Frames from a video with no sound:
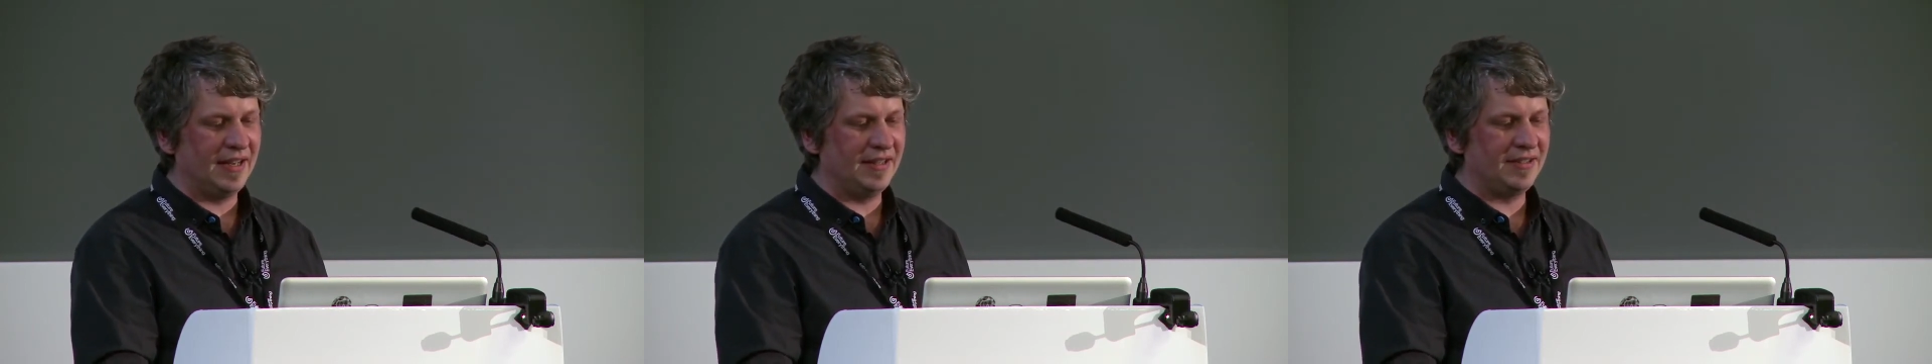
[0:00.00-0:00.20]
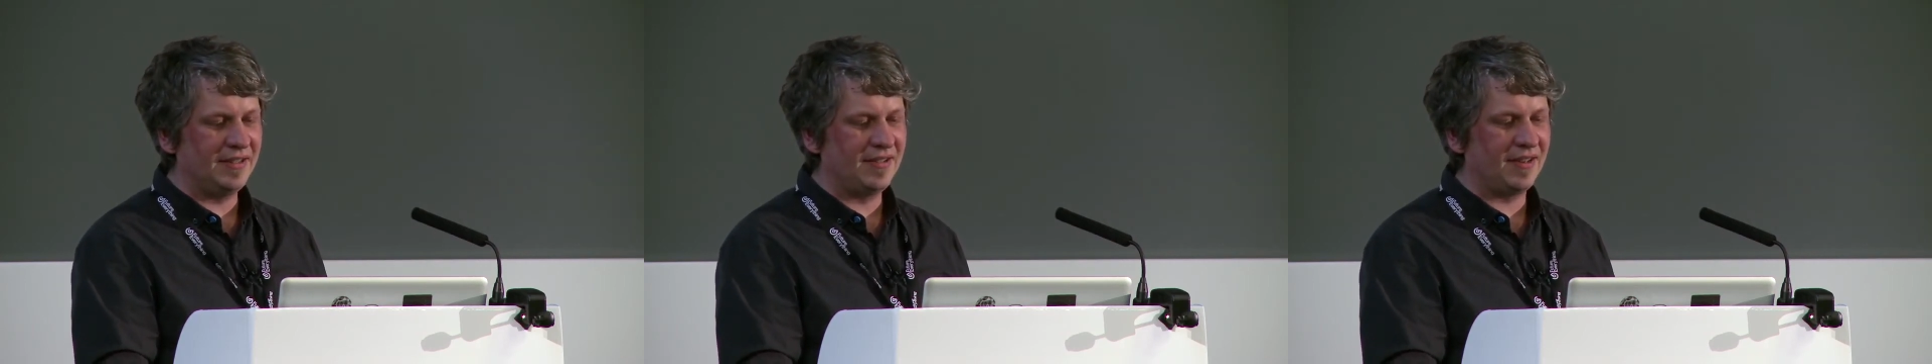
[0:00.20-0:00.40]

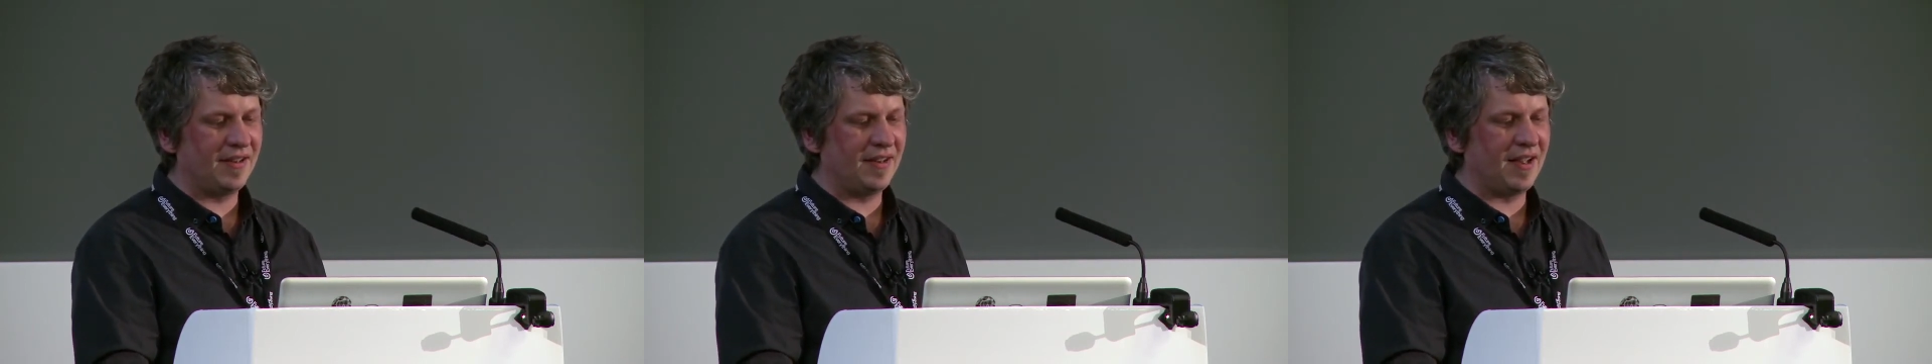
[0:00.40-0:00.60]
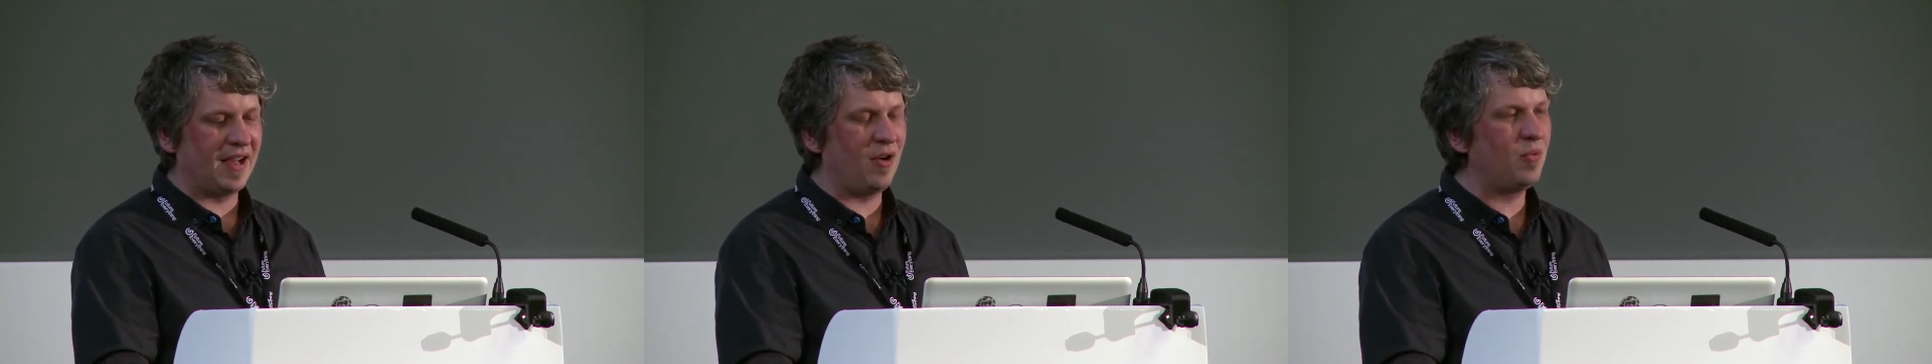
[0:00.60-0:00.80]
And
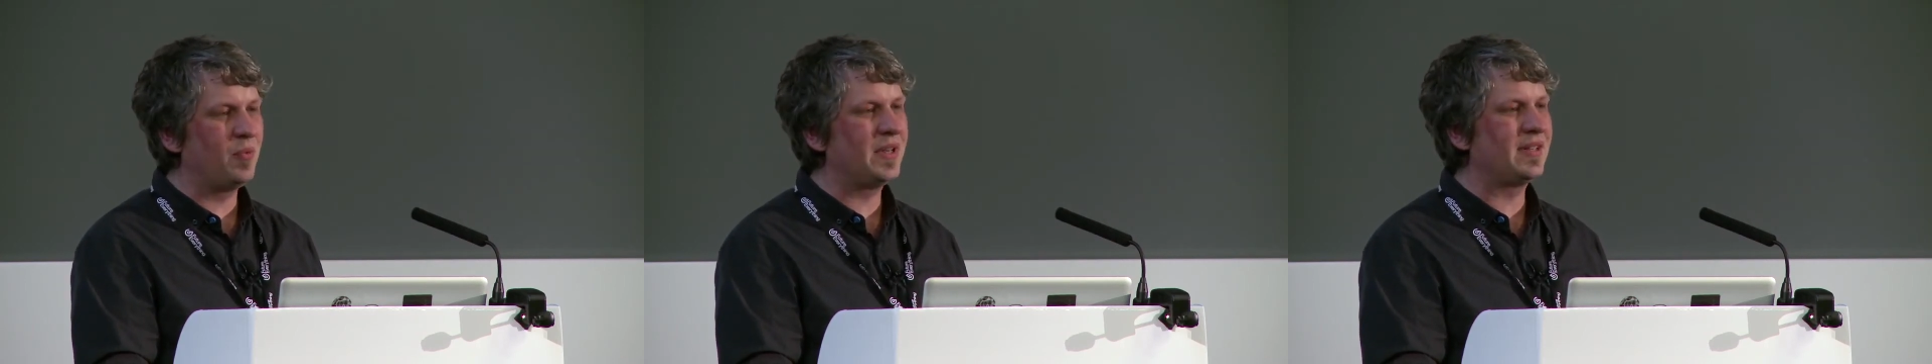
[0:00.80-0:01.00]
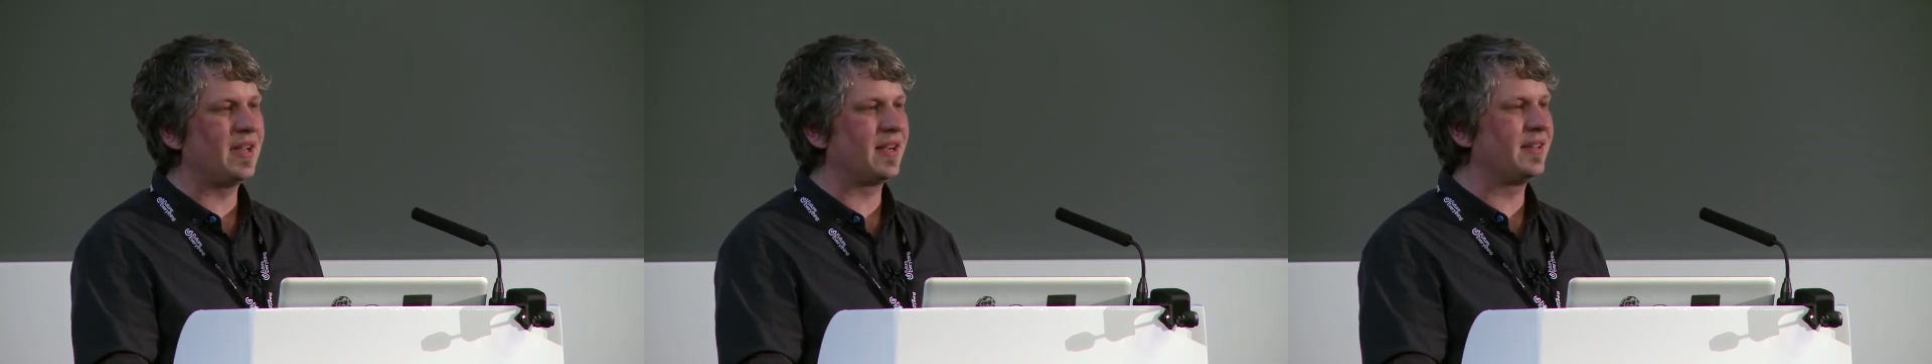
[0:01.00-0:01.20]
how
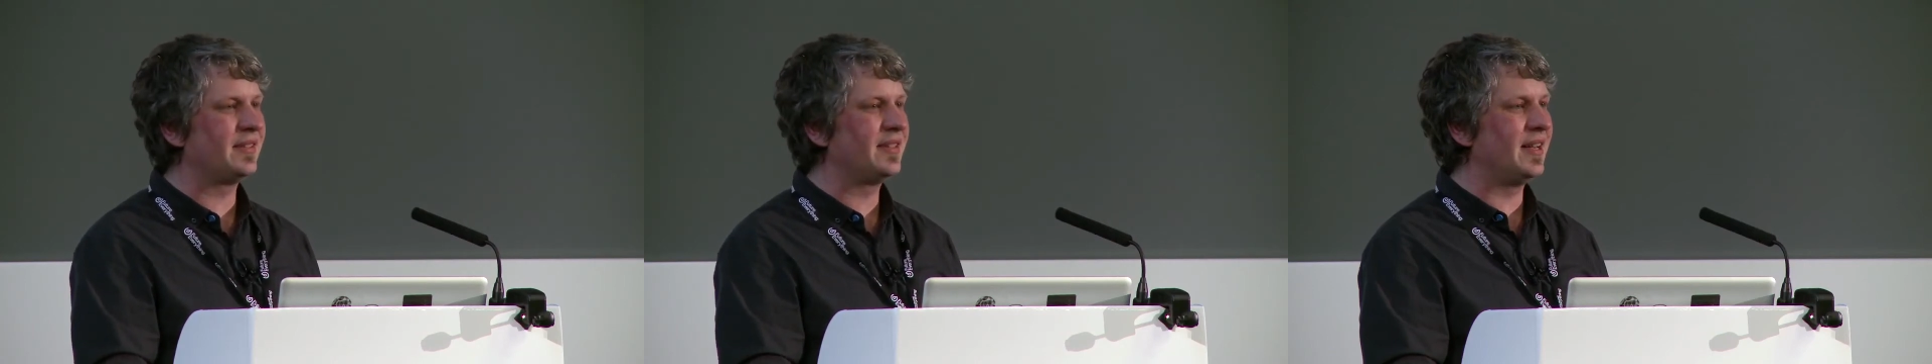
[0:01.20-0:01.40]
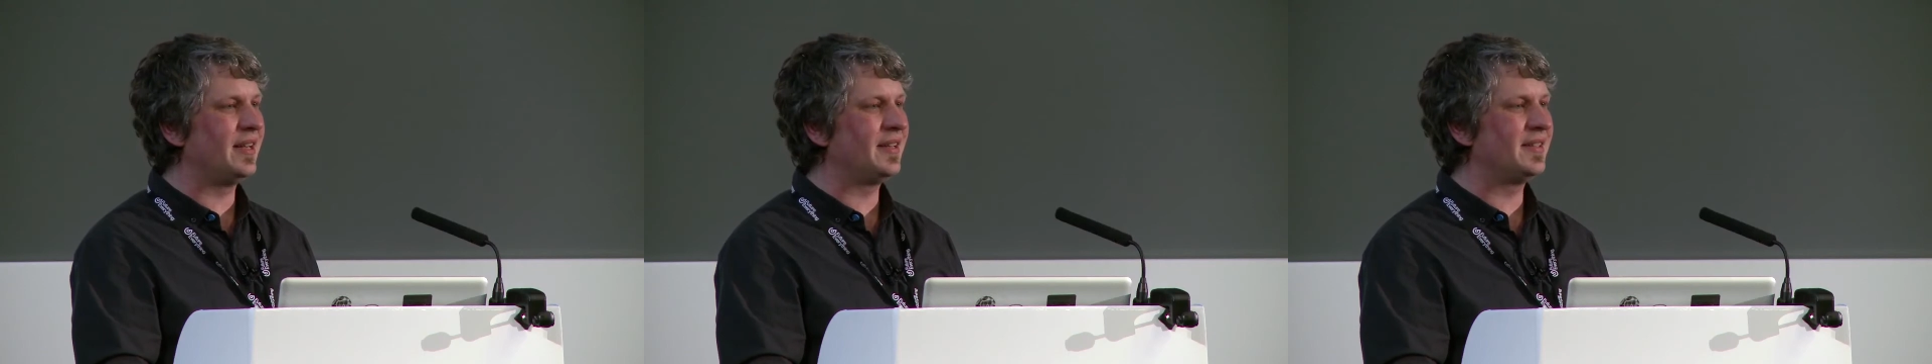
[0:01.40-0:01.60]
we
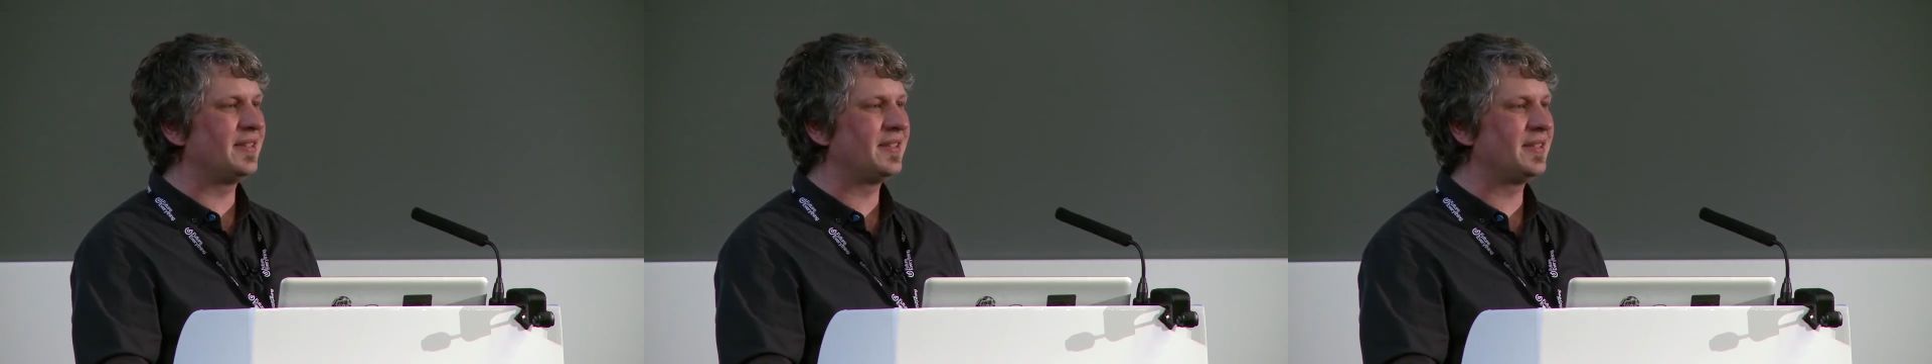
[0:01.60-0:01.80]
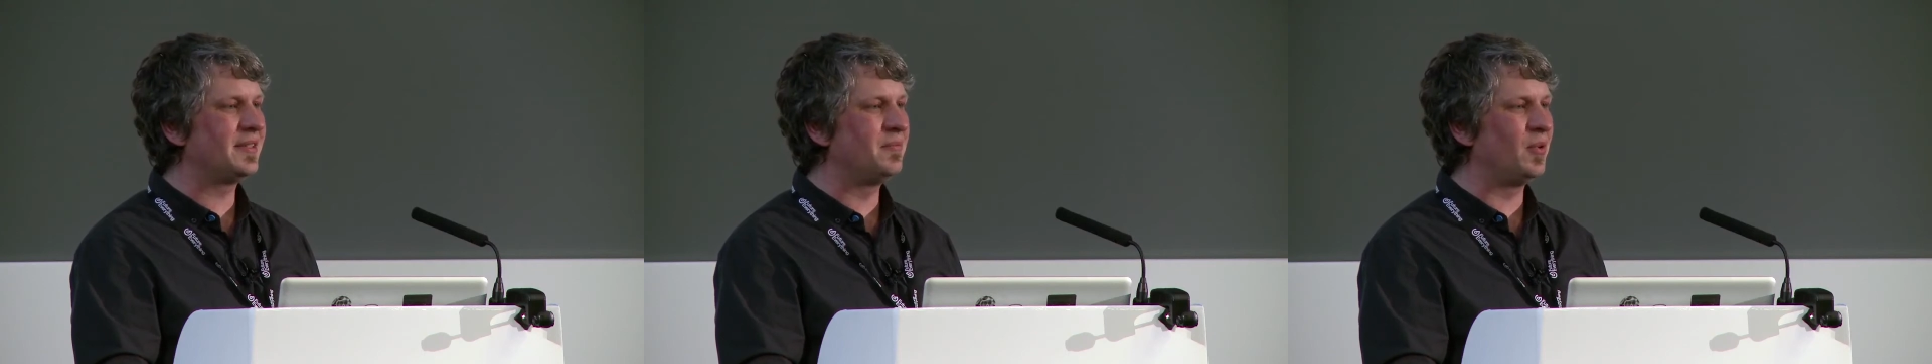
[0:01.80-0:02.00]
tackled that
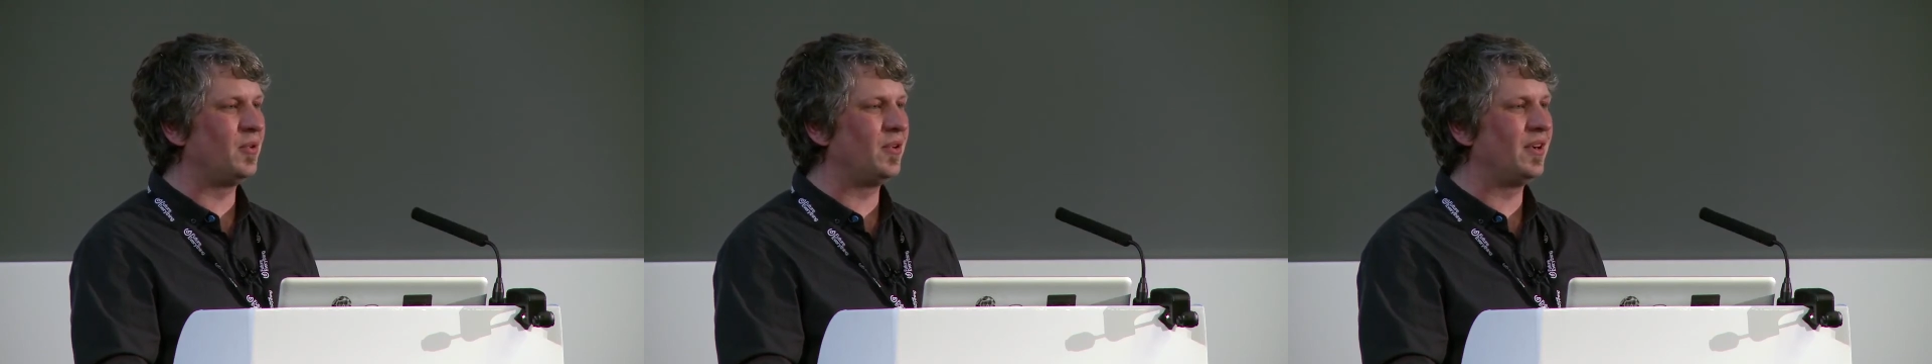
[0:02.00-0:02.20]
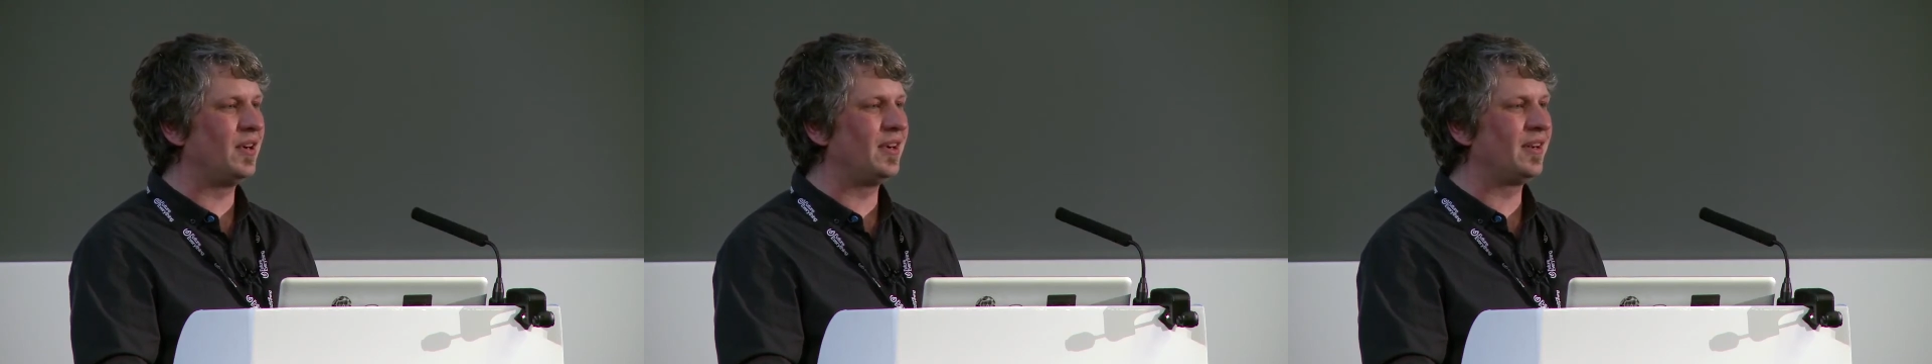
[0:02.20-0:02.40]
is
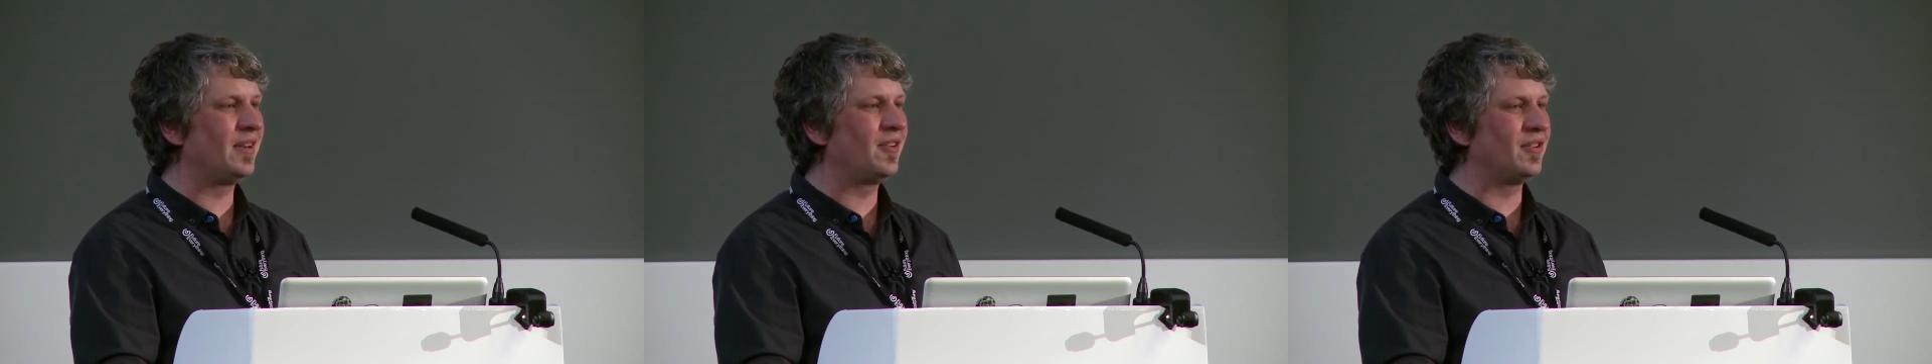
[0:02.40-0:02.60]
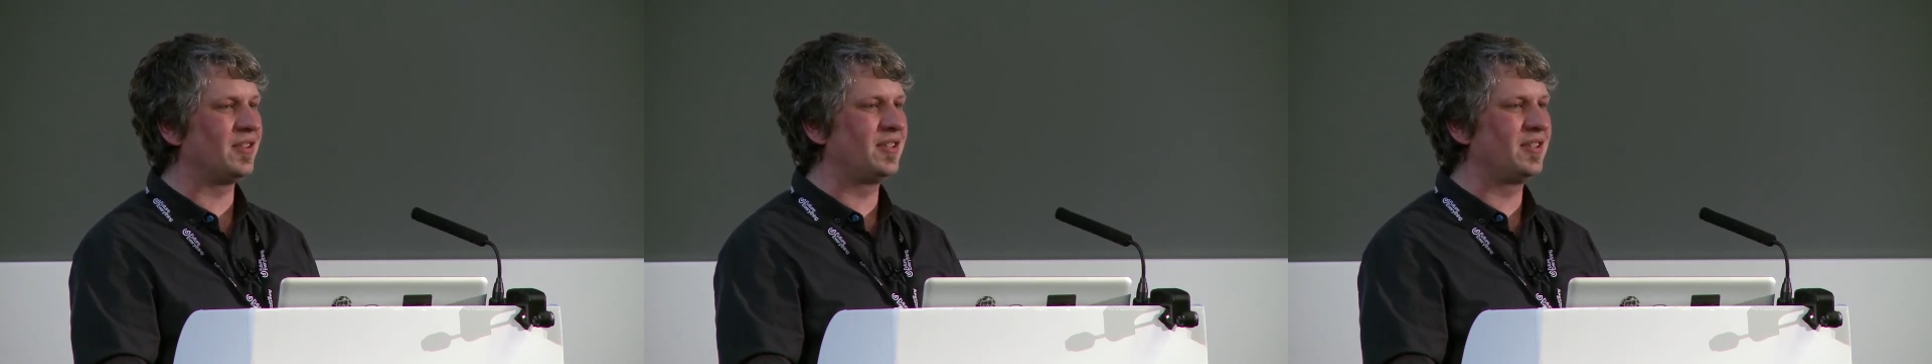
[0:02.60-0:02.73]
more